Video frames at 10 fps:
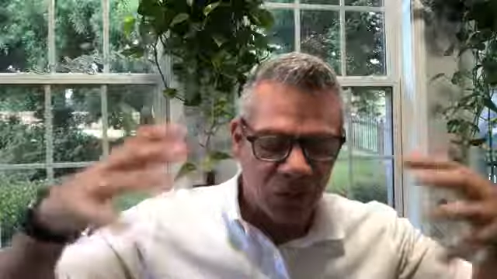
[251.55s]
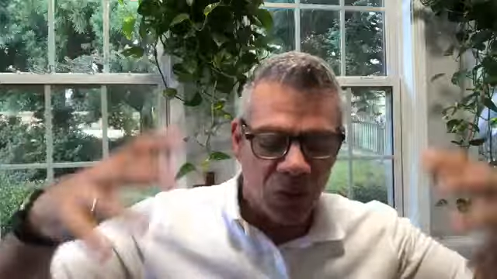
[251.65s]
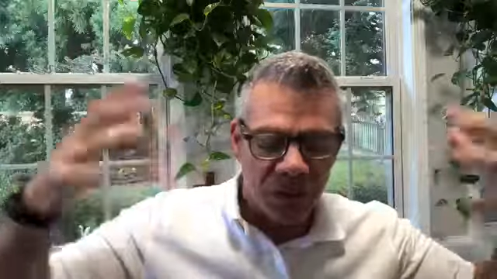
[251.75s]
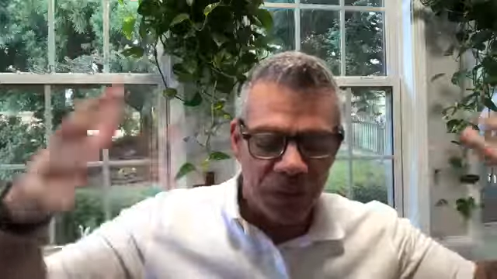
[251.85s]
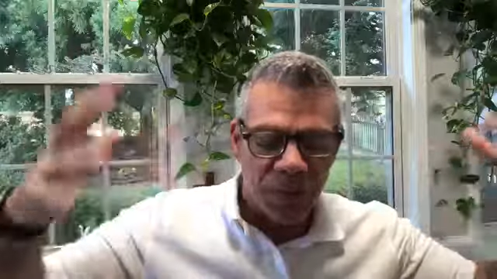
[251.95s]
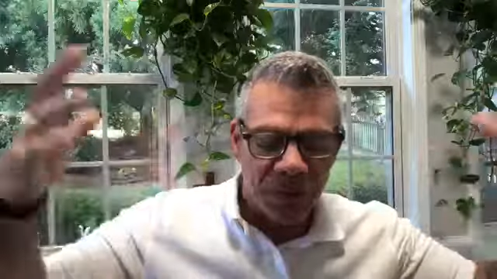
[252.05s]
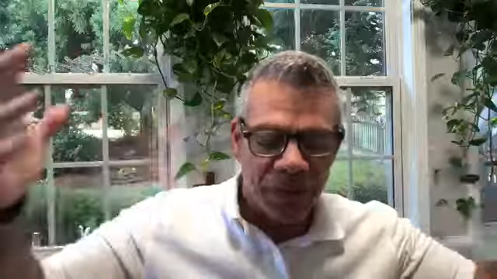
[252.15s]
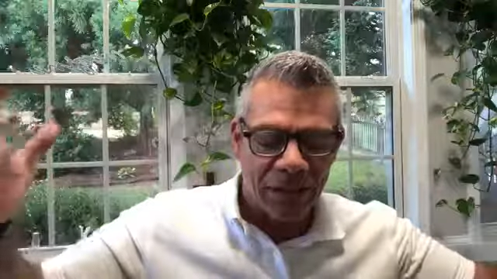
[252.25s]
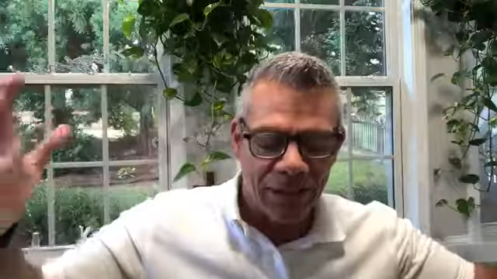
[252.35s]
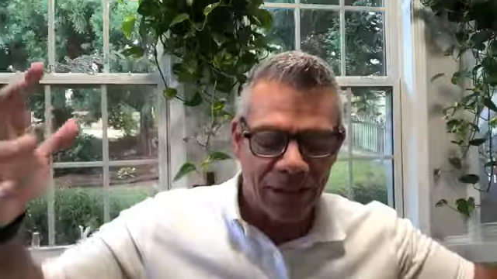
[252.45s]
Joy,
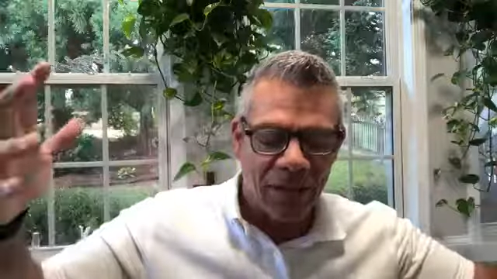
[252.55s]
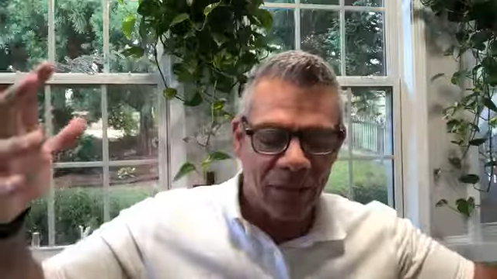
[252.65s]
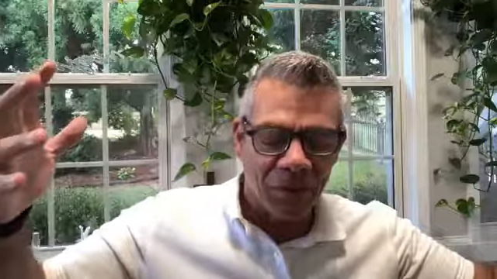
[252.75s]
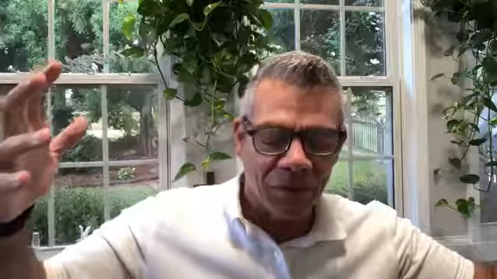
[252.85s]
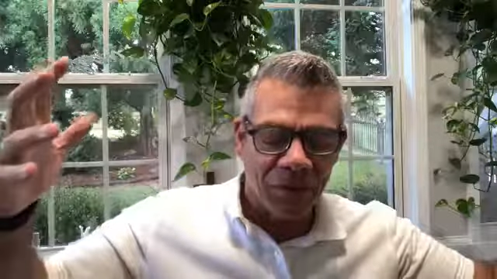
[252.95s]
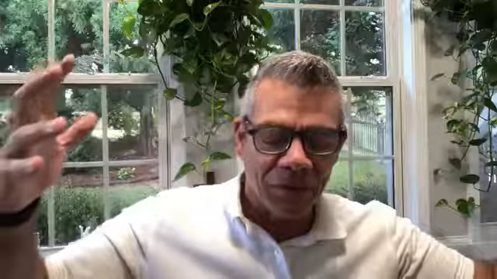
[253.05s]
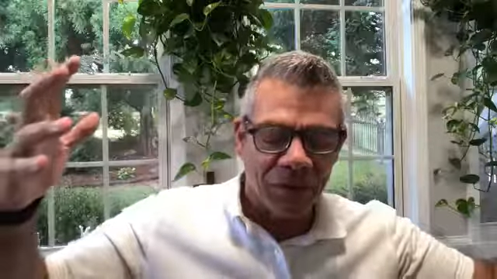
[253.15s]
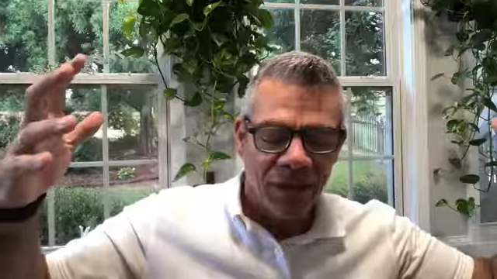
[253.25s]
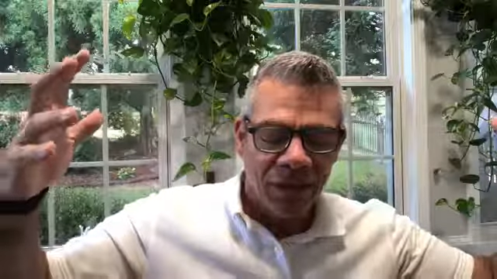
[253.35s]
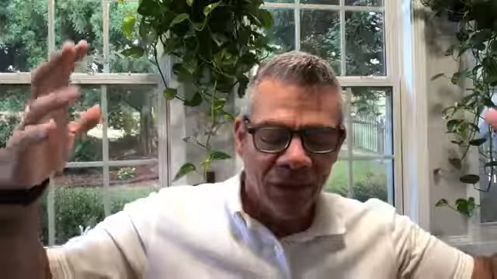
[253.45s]
happiness, excitement,
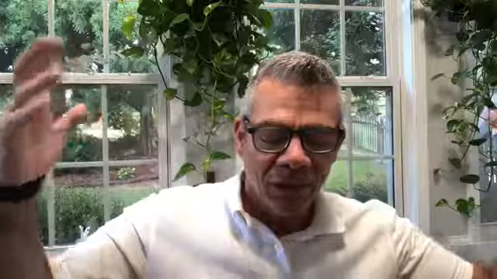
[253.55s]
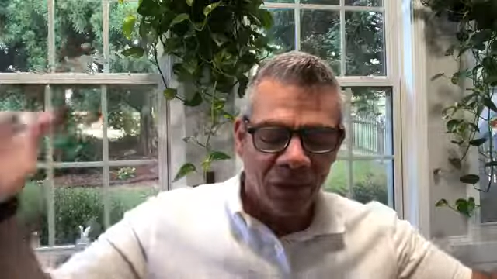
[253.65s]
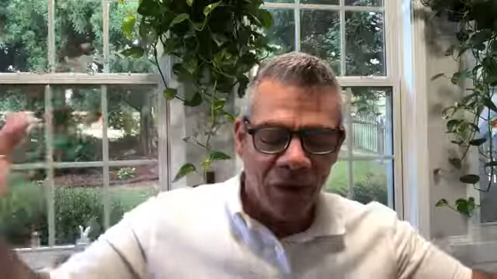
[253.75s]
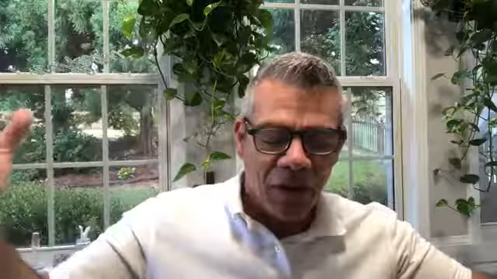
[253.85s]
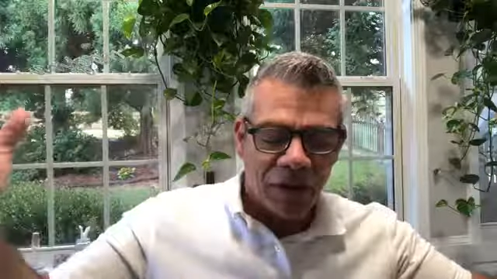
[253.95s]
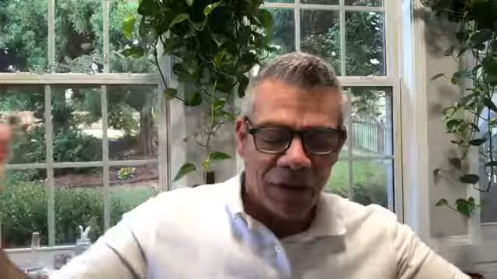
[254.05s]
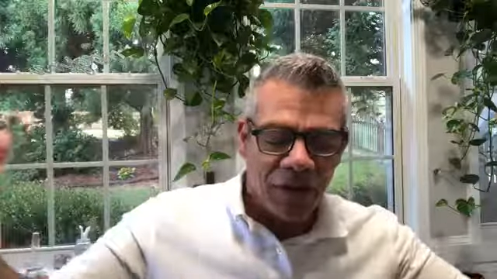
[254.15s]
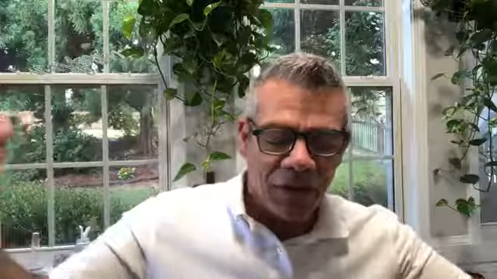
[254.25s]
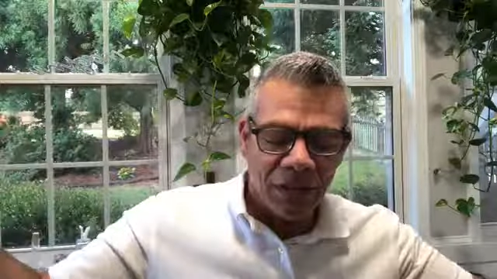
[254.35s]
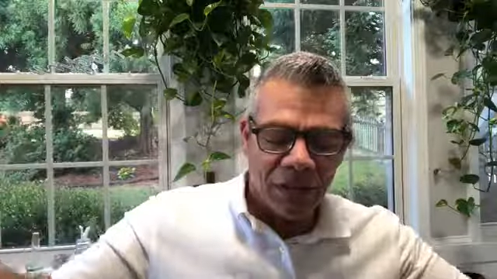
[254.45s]
fun,
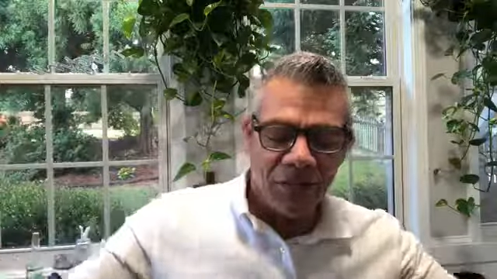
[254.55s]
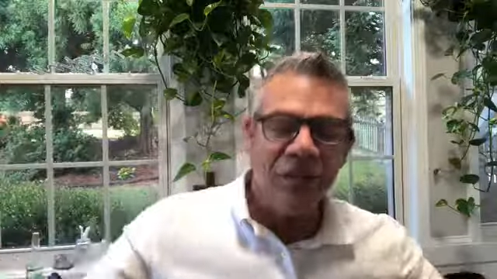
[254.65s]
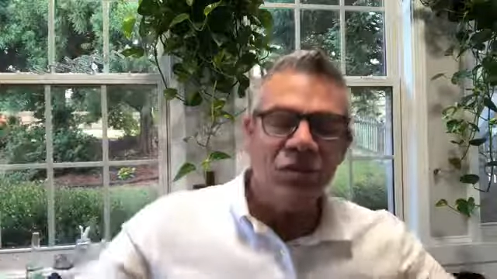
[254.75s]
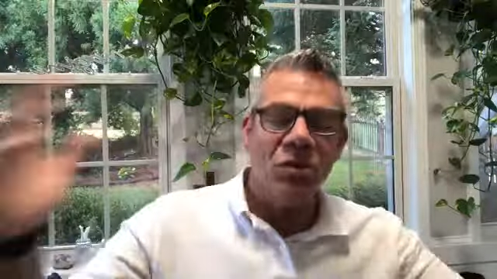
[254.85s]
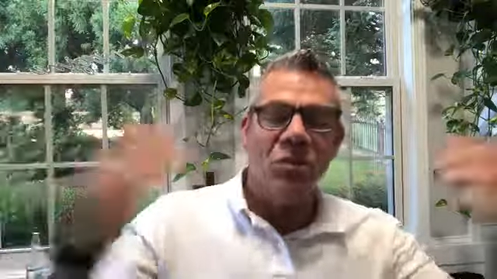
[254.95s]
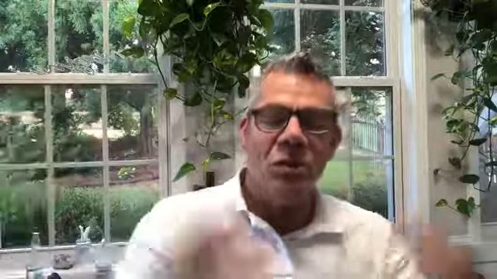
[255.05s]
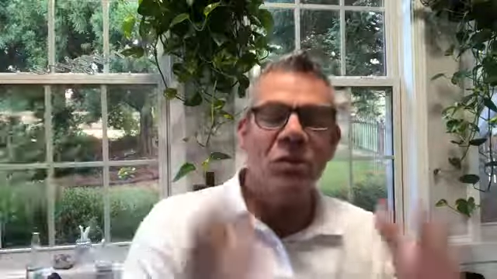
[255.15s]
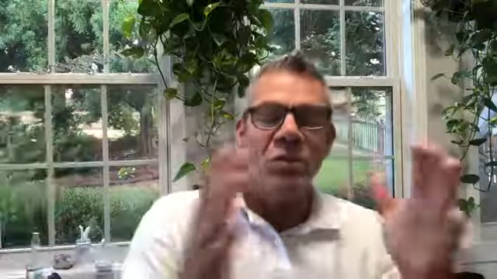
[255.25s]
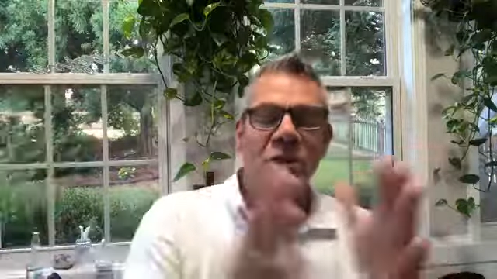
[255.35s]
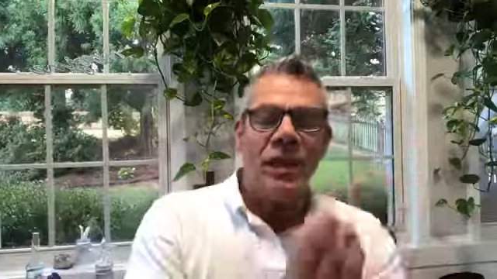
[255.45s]
loving, adventure.
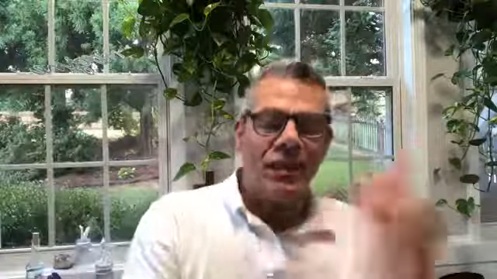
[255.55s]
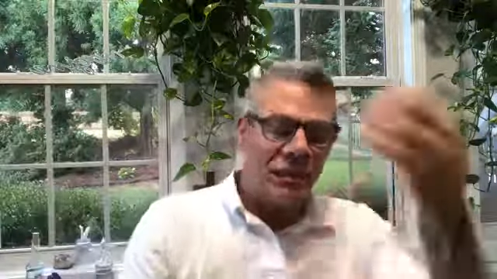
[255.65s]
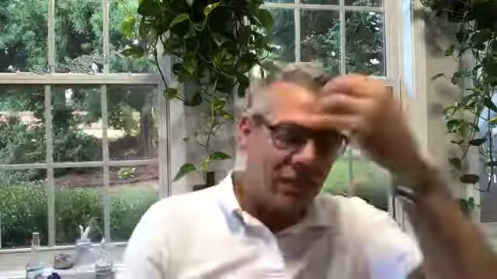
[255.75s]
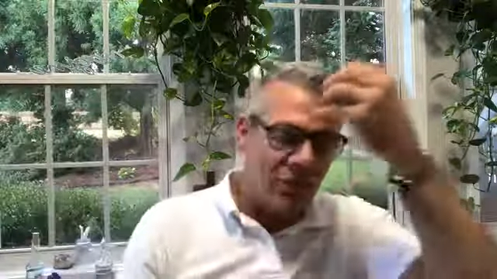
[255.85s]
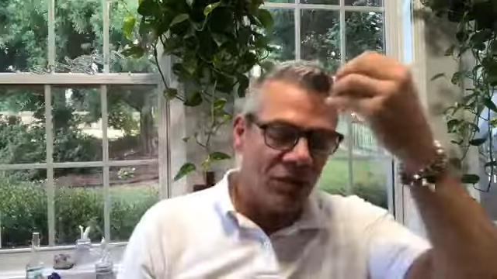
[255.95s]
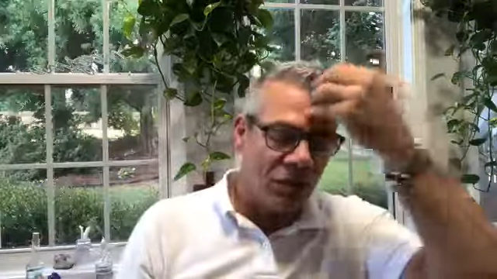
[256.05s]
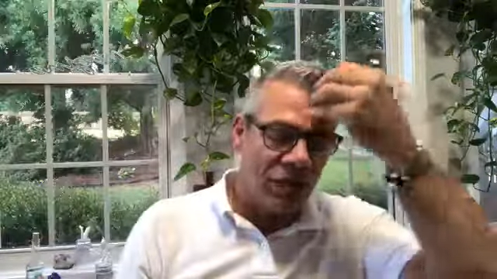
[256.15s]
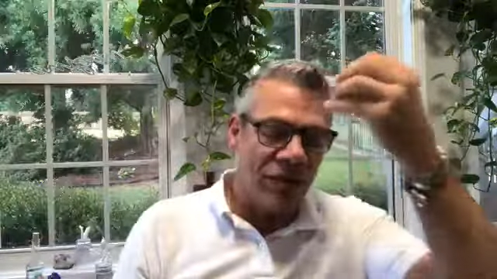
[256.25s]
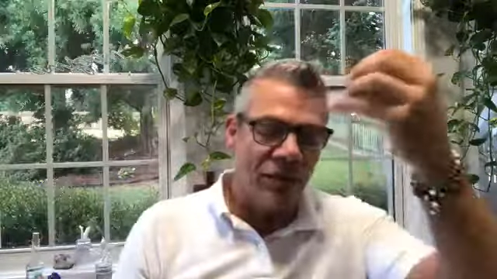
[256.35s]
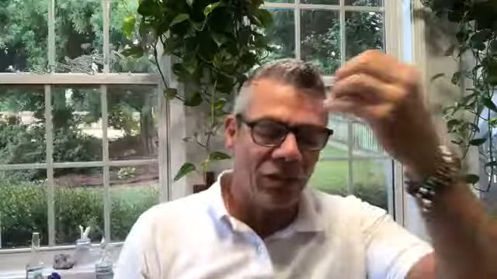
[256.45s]
Boom, got the energy,
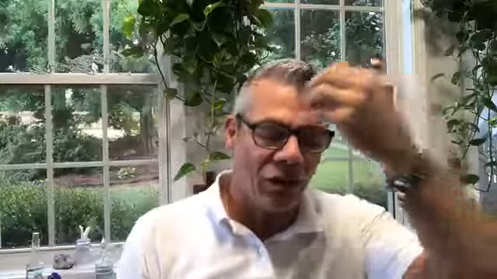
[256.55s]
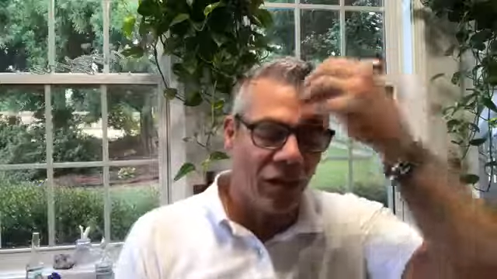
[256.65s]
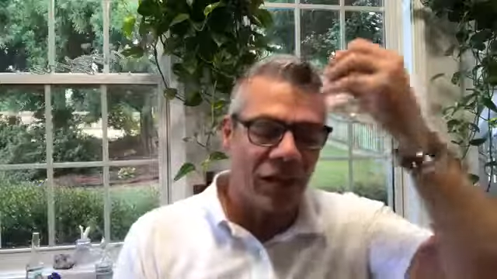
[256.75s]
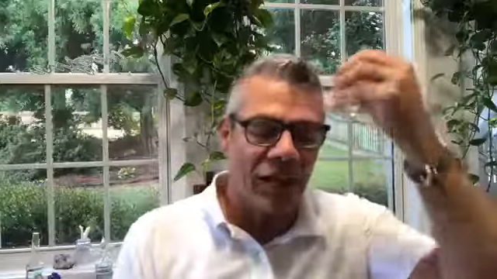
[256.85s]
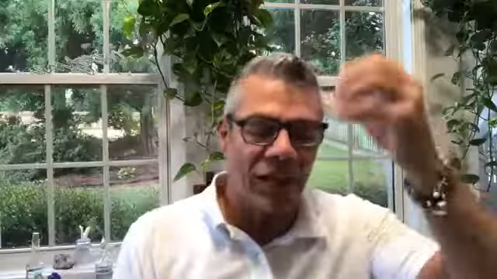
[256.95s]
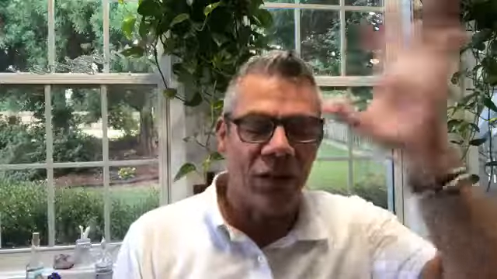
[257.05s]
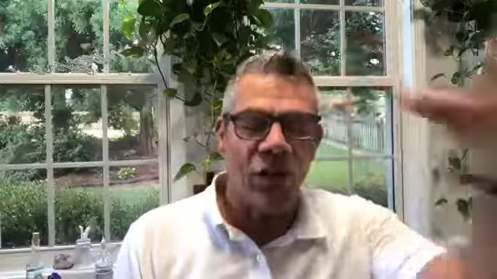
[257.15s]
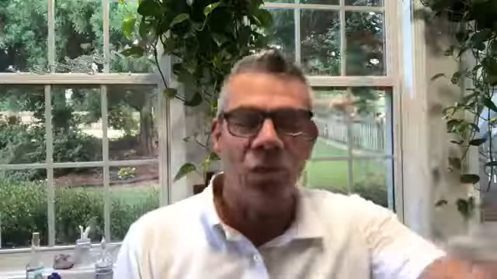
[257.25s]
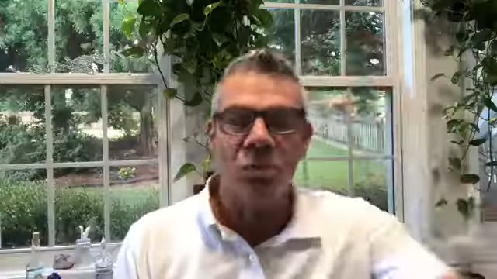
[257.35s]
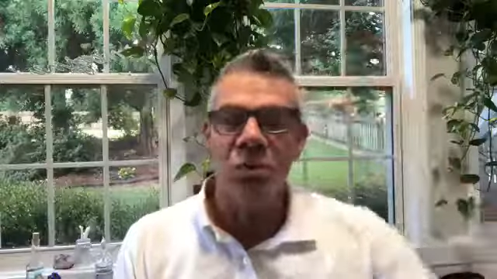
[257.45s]
got the thought, got
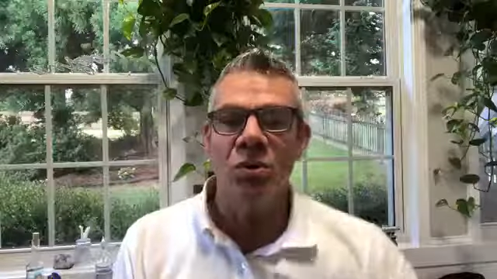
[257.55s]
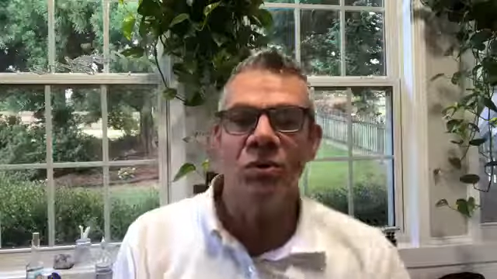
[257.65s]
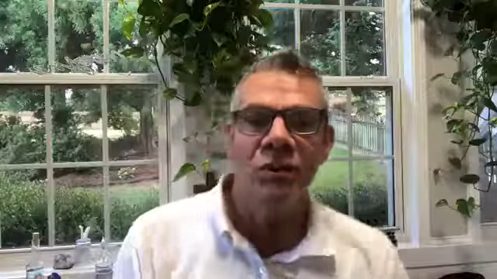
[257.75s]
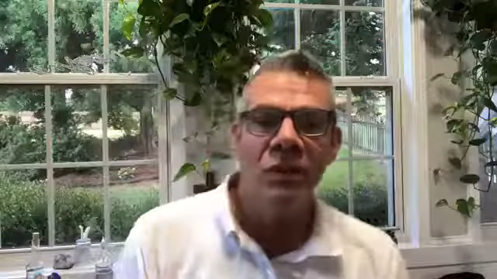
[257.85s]
go, move.